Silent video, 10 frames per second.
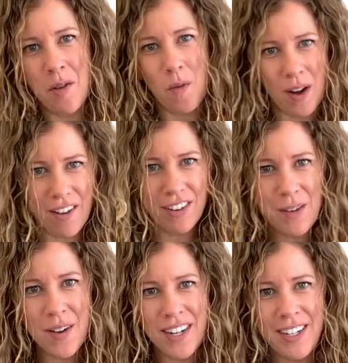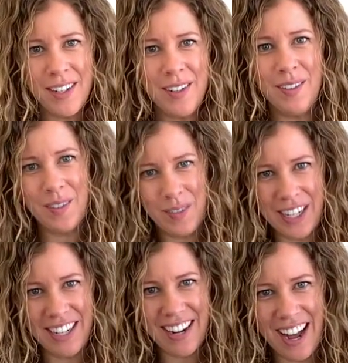Whatever you want to do, we're
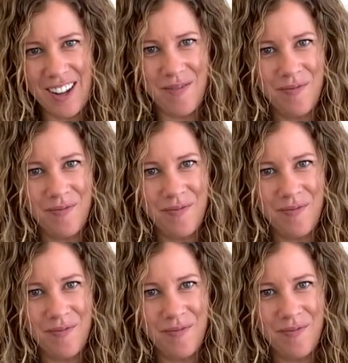here to help.